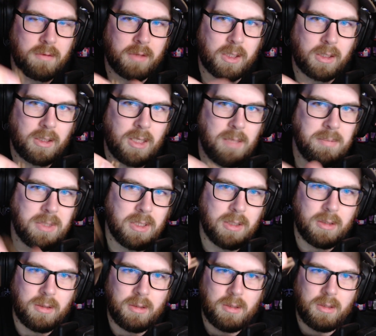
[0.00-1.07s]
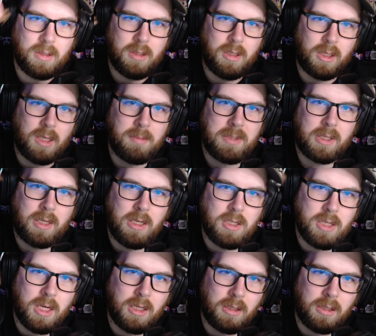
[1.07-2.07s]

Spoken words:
like keeps the keychain